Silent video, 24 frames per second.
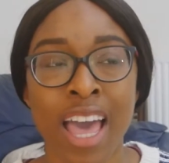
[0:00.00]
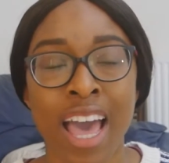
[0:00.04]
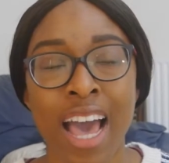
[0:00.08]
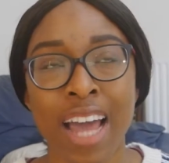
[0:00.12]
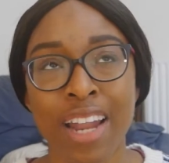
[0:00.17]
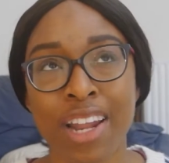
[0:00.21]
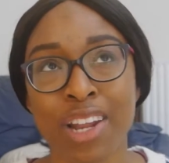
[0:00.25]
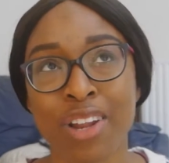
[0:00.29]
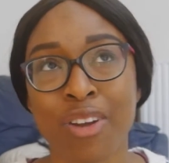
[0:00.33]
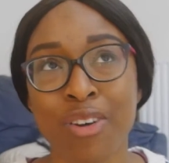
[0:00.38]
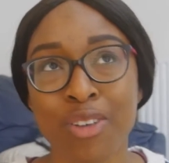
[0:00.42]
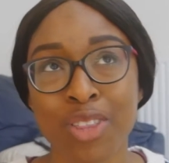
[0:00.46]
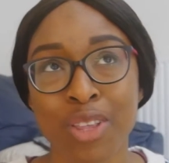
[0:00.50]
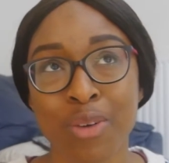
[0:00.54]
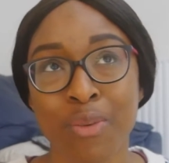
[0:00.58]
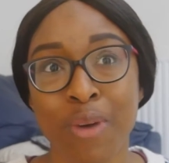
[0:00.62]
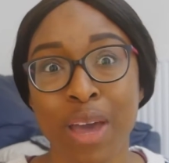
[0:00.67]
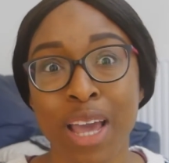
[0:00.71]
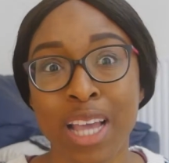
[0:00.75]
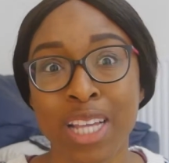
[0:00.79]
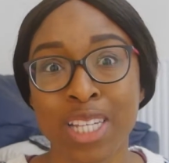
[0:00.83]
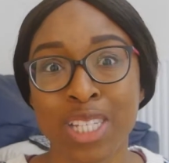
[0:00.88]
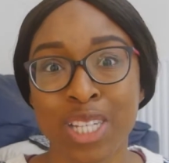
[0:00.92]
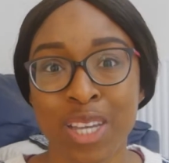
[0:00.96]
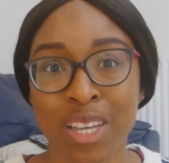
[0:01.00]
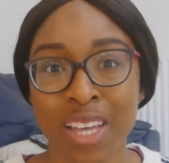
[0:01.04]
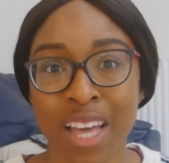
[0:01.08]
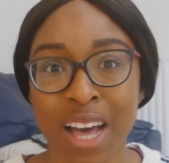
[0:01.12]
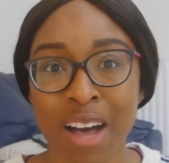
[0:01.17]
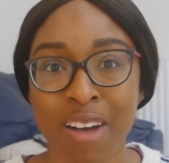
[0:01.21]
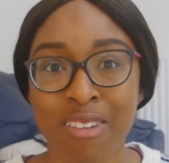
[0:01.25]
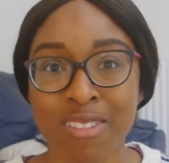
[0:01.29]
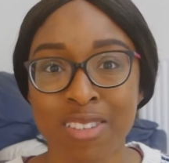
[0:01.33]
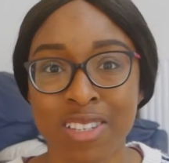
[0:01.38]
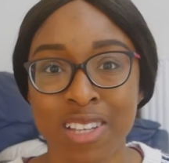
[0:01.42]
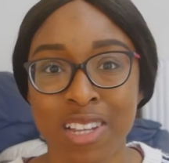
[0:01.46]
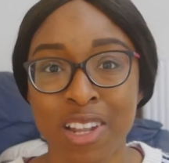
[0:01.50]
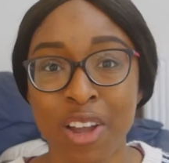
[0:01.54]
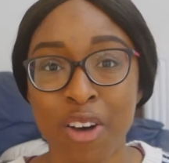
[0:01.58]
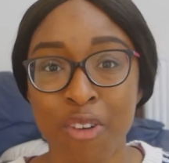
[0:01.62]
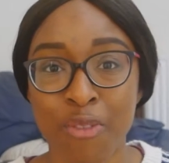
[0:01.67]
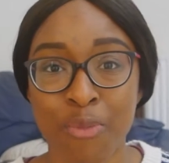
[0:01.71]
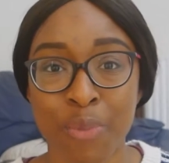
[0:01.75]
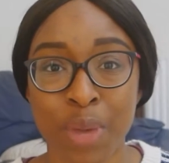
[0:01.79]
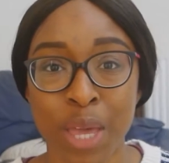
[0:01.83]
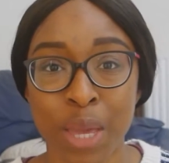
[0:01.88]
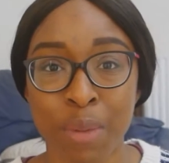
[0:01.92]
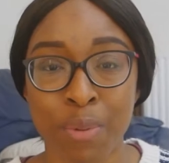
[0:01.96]
And along the way she encounters a lot
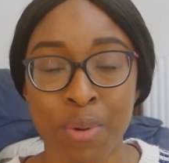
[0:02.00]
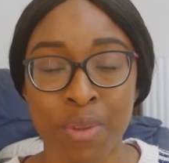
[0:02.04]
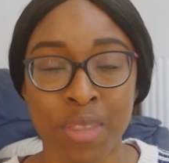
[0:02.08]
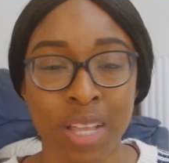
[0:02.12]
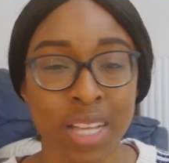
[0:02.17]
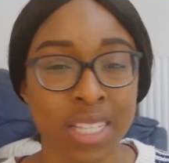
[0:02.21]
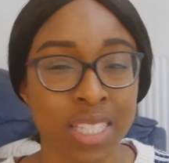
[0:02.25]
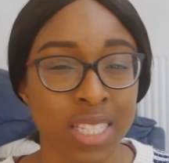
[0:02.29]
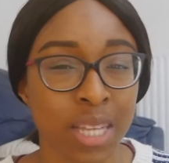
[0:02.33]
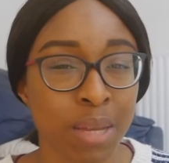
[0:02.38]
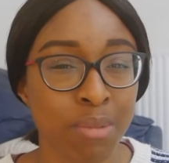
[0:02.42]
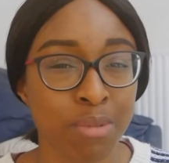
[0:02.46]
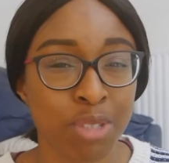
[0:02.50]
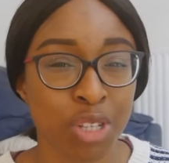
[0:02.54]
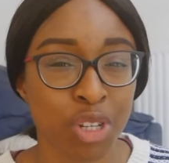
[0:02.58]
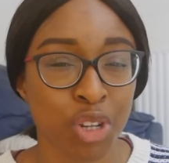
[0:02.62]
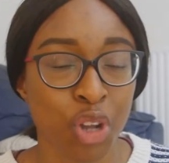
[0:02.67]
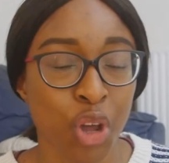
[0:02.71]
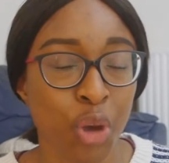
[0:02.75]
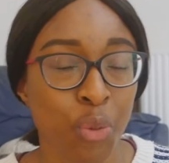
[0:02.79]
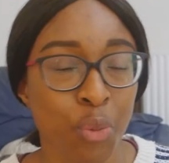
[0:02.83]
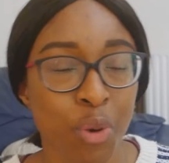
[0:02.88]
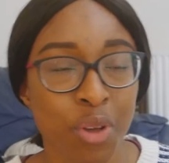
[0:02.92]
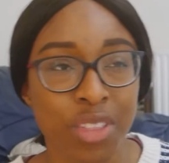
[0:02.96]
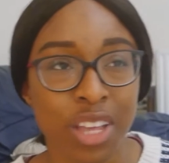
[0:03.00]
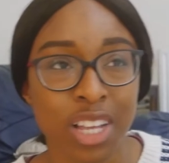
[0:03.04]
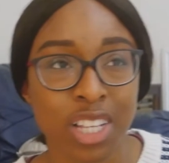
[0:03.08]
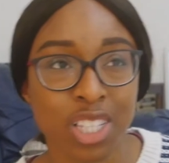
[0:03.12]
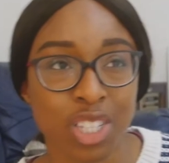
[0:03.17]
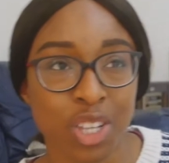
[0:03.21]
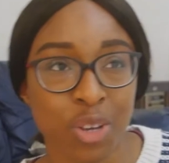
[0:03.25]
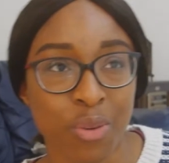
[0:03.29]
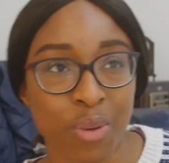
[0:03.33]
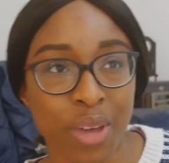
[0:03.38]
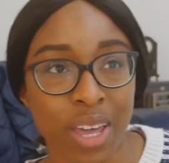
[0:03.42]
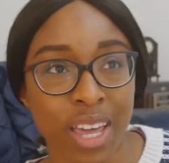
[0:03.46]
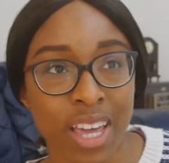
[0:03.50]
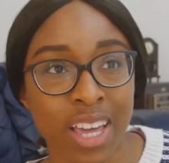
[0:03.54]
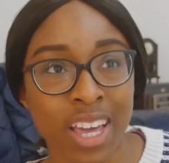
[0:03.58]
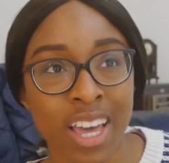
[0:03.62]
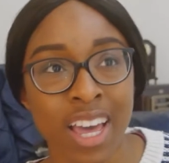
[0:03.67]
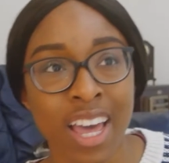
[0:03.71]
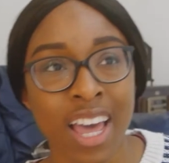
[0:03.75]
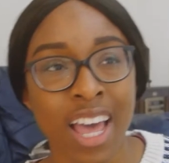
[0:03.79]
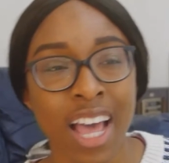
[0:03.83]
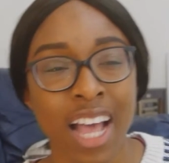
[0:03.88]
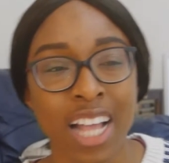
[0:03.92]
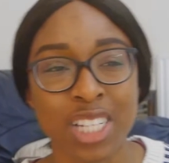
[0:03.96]
of people that seem to know what they're doing,
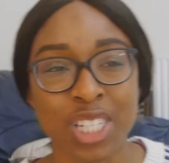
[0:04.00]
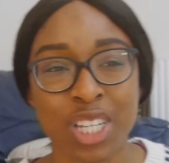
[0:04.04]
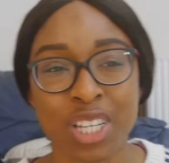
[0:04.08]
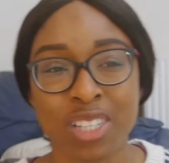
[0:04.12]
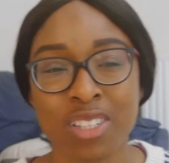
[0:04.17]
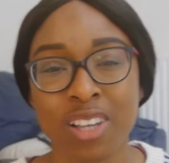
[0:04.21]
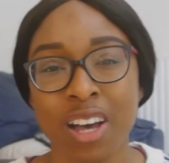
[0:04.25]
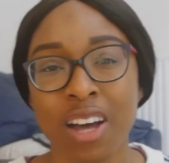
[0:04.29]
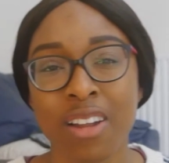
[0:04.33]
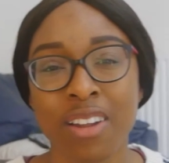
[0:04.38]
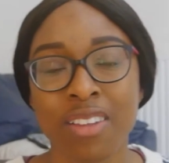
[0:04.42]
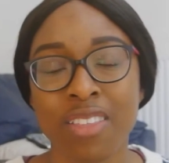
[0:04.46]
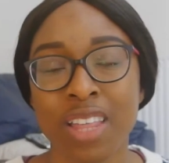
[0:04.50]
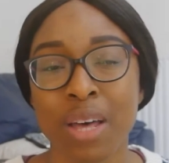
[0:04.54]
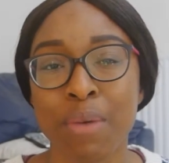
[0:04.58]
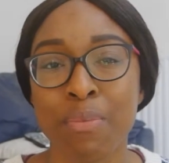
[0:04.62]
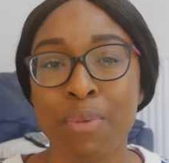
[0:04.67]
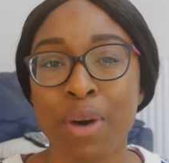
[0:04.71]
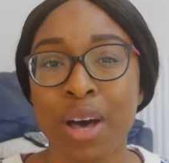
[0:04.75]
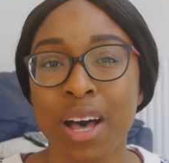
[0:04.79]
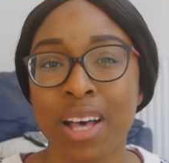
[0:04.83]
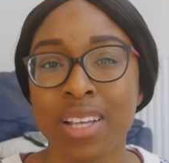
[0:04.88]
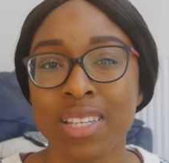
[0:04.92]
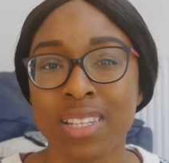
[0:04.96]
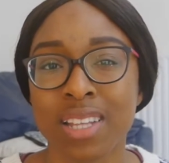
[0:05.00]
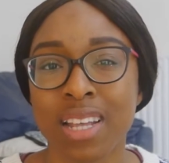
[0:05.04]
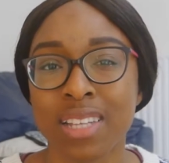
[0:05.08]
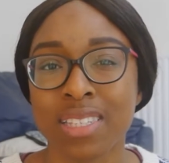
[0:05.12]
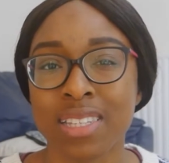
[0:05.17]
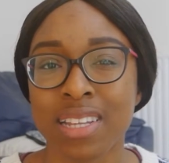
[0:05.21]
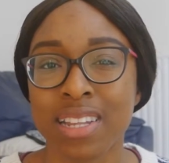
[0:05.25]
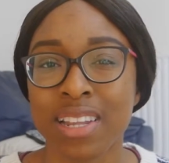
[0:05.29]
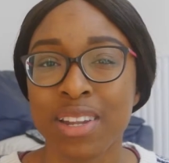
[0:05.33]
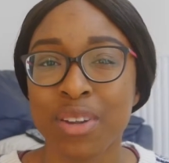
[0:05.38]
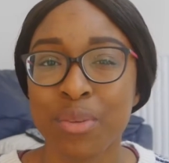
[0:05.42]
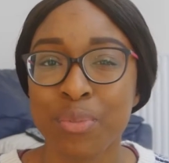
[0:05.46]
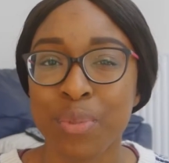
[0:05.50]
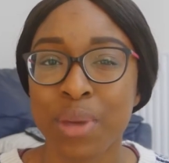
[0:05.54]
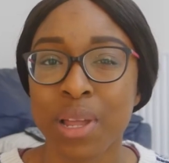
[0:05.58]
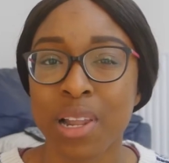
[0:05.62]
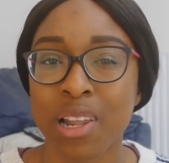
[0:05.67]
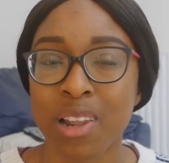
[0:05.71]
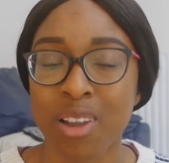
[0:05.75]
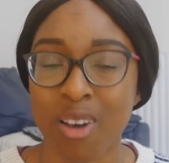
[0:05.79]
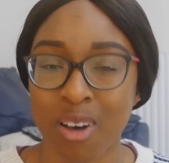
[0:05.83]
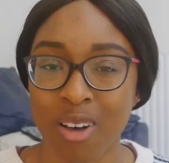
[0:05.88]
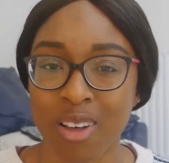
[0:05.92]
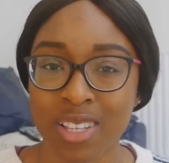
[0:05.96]
and she's kind of that person that's a little bit
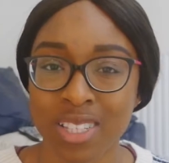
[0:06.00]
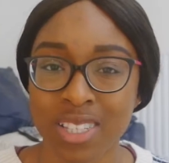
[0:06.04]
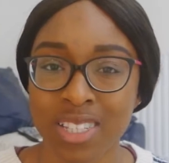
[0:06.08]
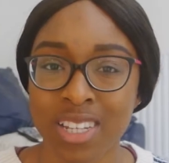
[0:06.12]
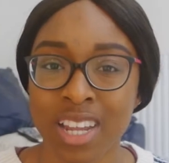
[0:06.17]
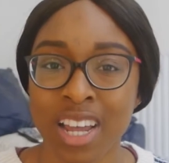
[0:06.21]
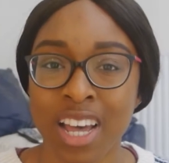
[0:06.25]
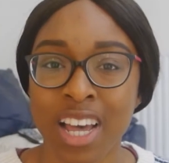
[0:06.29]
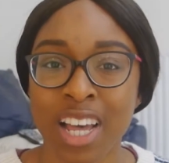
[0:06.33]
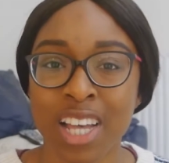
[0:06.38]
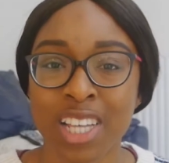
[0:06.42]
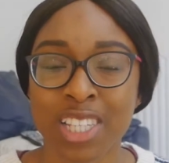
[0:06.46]
lost.